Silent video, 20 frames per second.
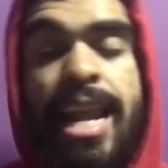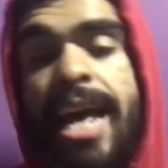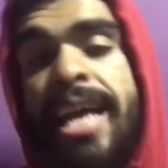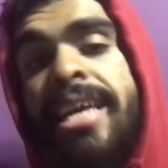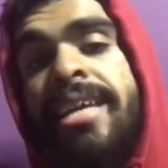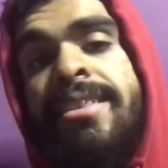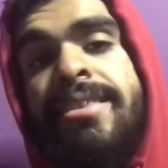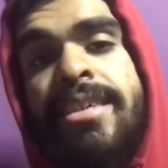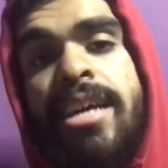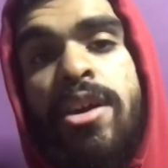I
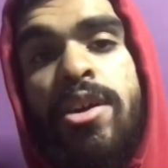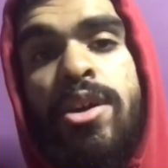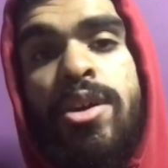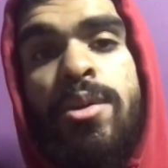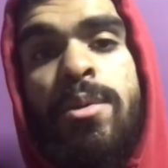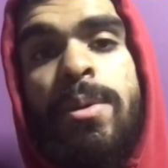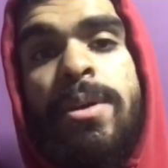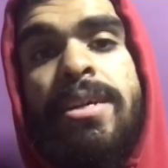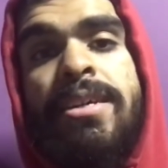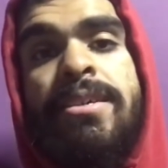can tell
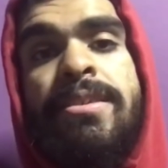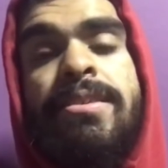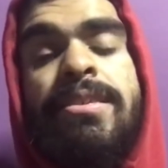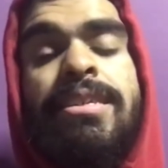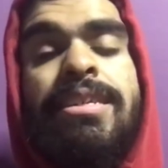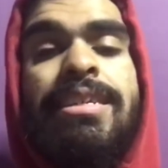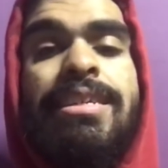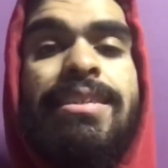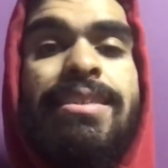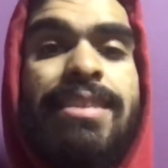you is
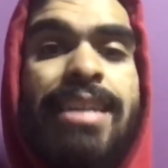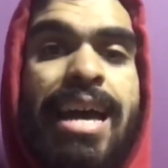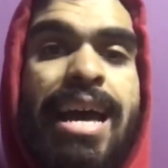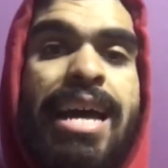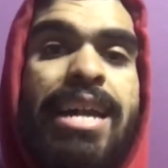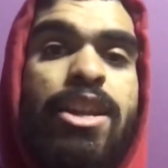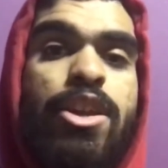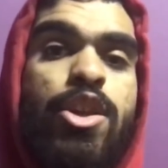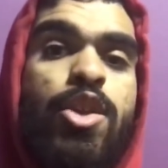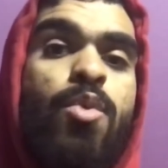
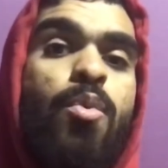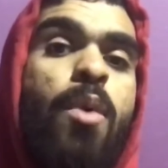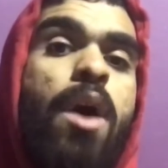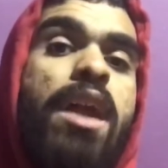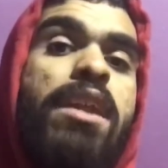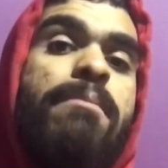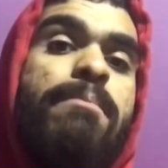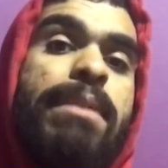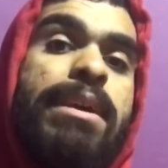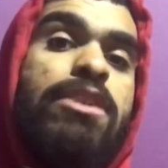that you
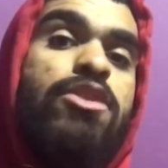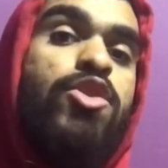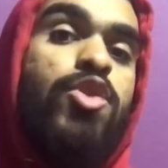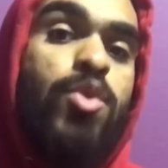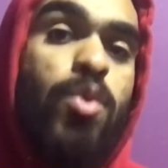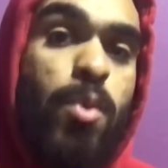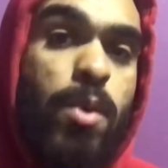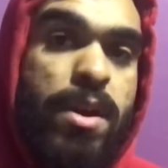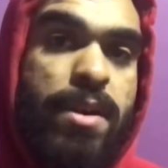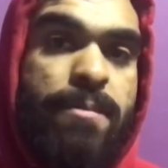want to make
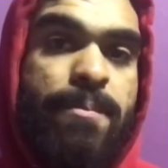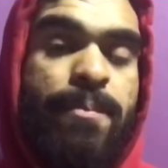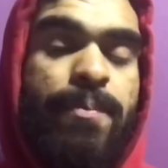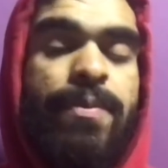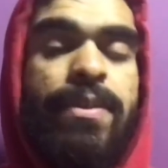sure